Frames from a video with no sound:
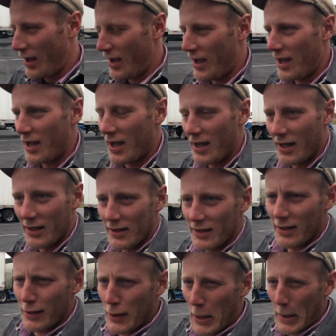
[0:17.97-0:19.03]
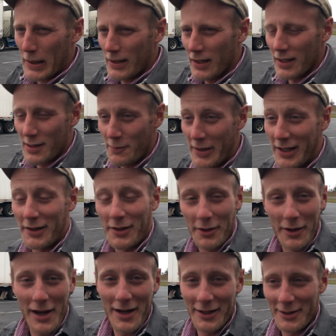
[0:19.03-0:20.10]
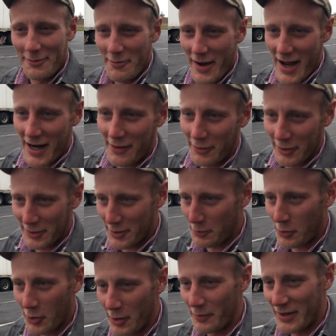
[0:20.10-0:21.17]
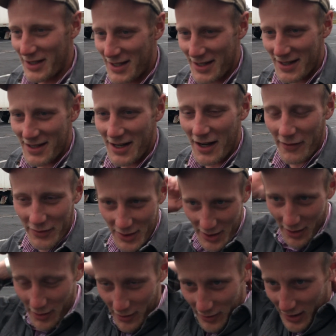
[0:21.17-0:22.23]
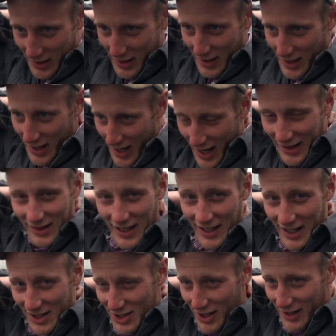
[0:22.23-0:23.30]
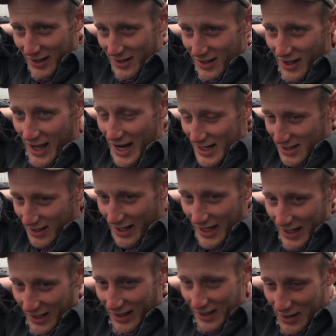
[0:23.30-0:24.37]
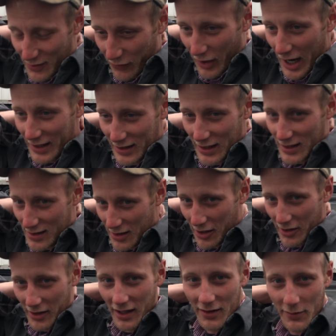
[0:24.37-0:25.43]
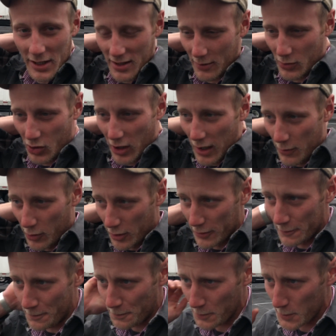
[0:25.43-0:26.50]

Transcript: and it's been through hell and back with deployments and stuff. So I think it's on its last leg, and it's finally starting to give me some trouble. And